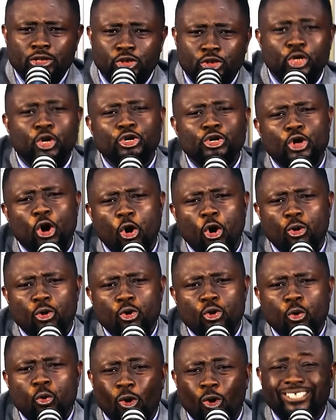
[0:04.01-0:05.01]
Do you
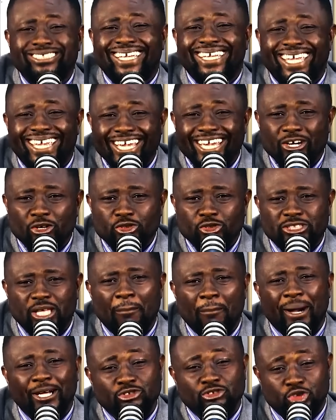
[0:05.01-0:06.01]
know what kills
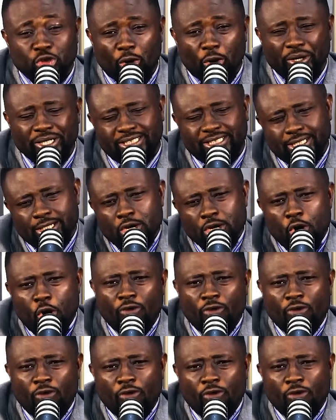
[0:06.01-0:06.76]
the majority